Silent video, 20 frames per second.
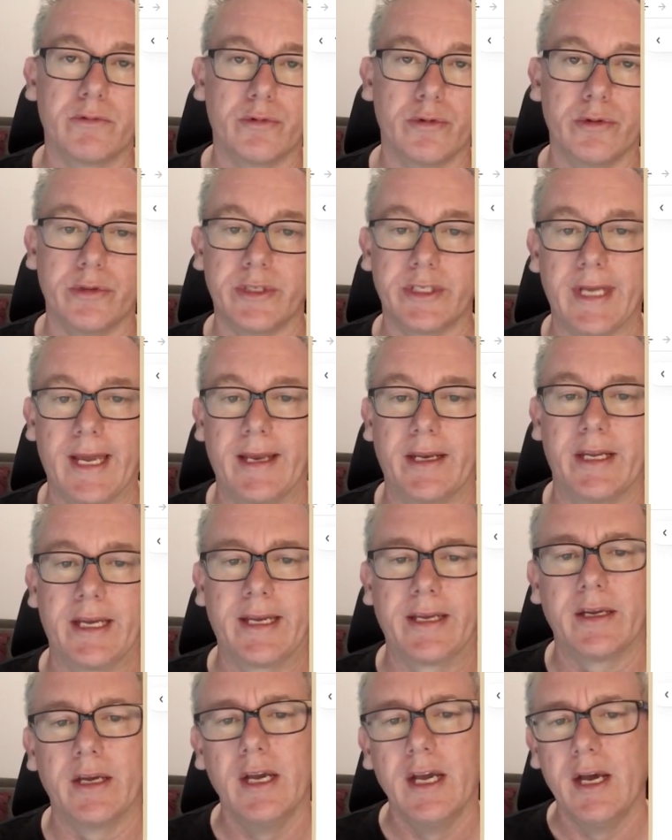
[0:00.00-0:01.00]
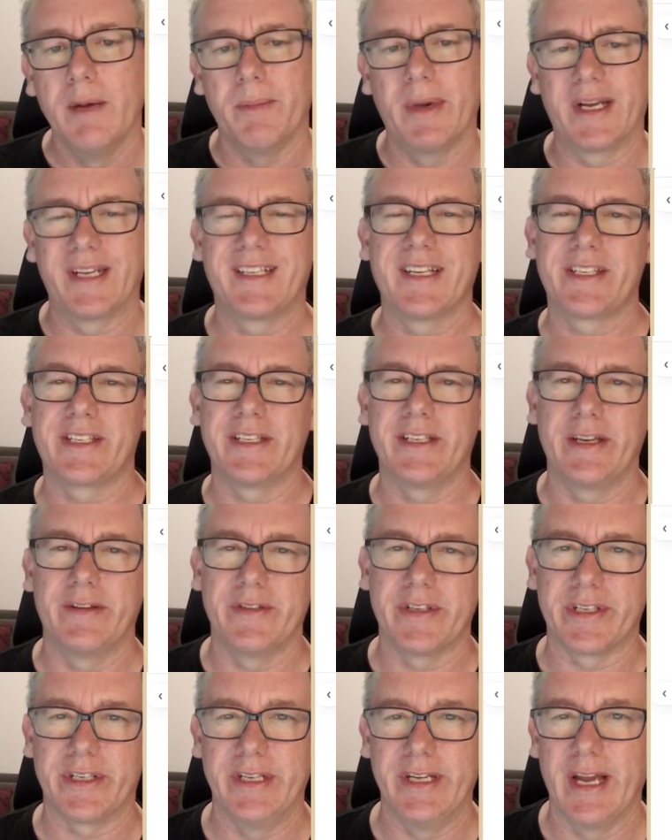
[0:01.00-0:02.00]
good technique, but it doesn't
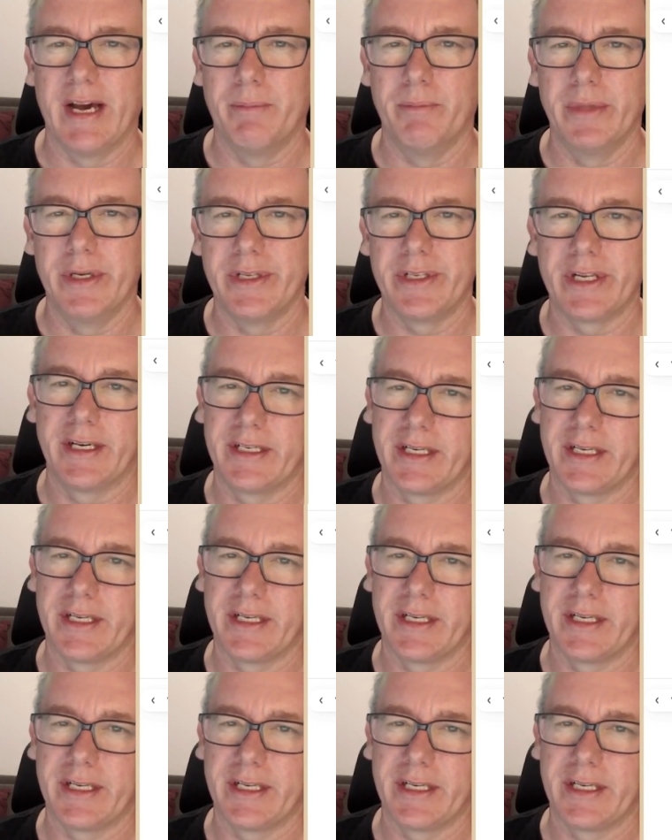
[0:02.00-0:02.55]
give us numbers.